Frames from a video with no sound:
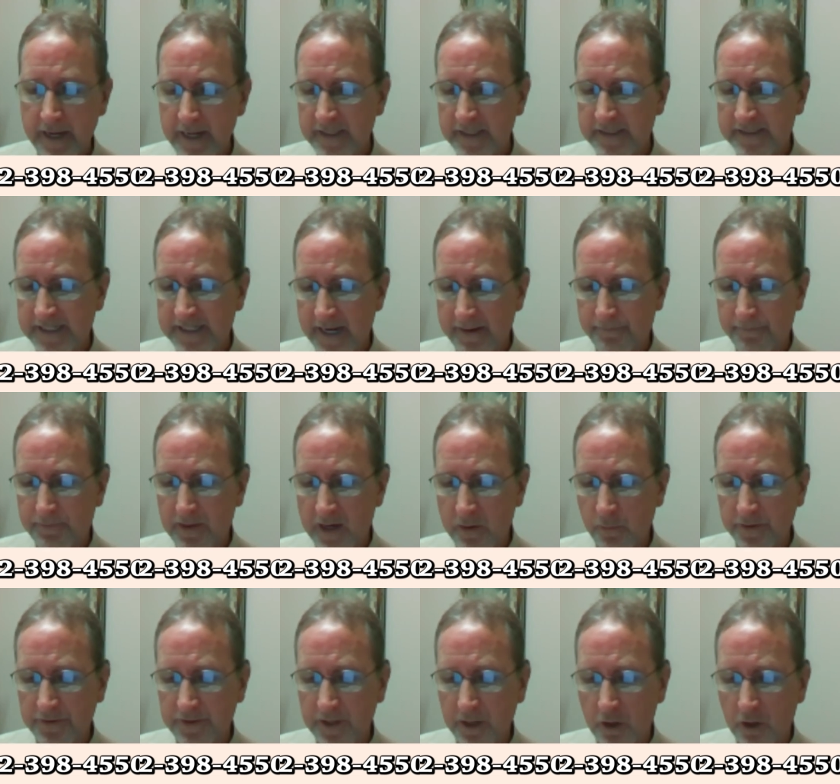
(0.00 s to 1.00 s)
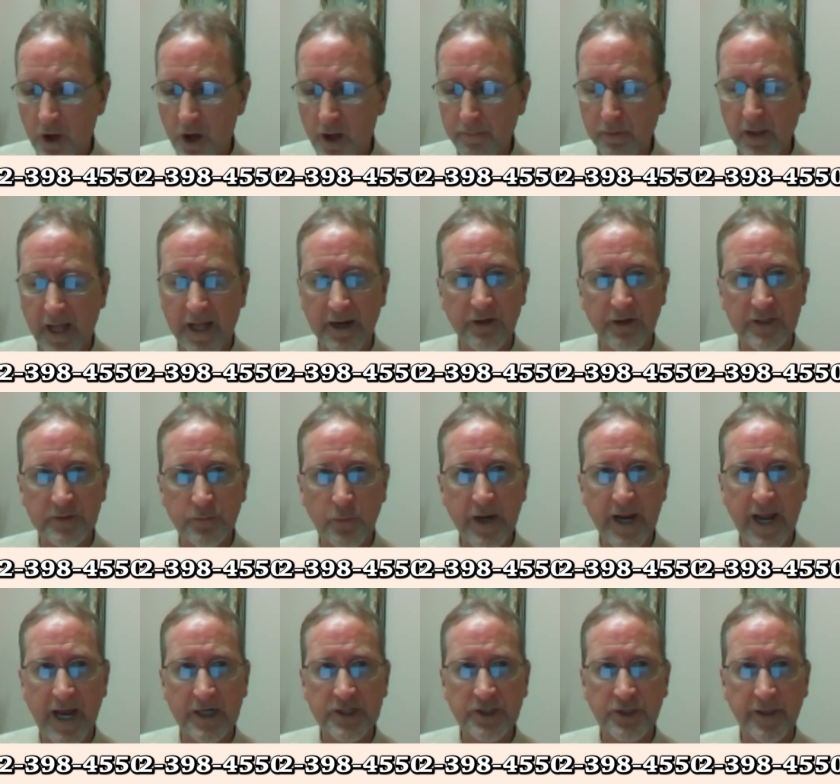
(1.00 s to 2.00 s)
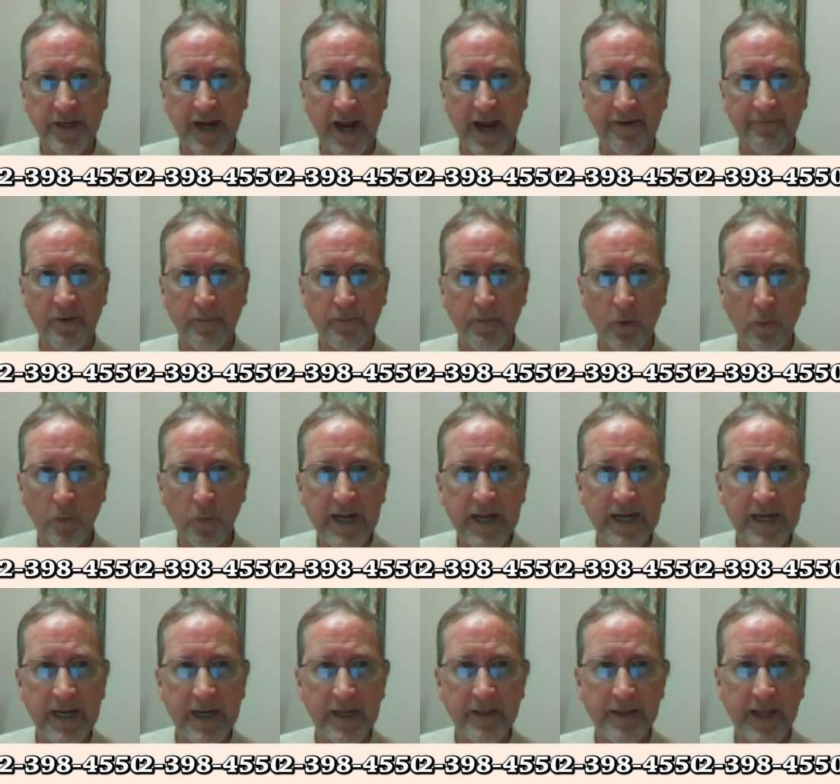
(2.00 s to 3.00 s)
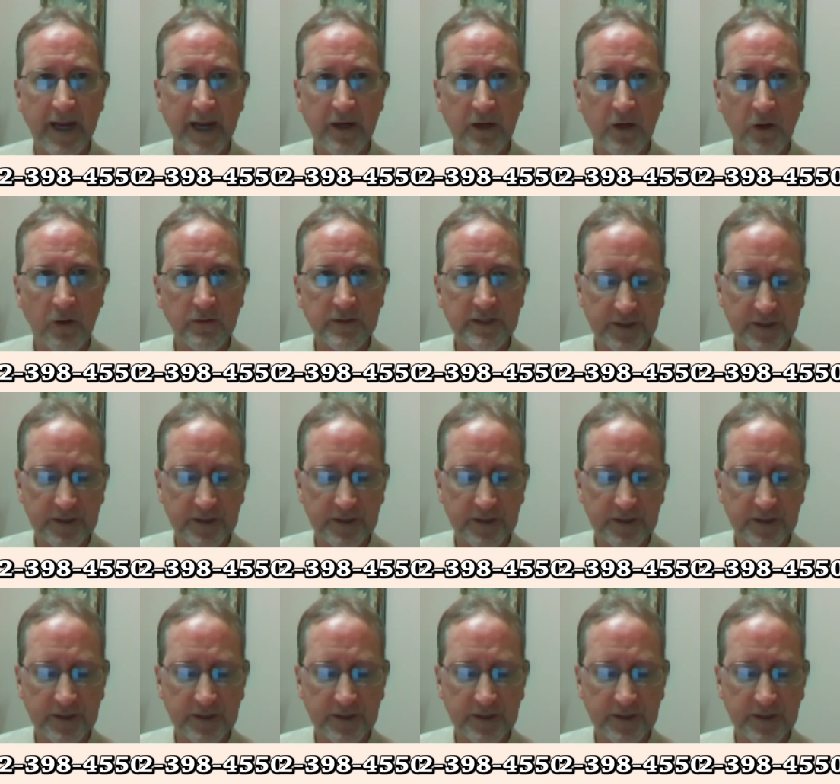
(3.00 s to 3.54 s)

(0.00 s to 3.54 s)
Same thing with the gallbladders. We actually have a meridian that goes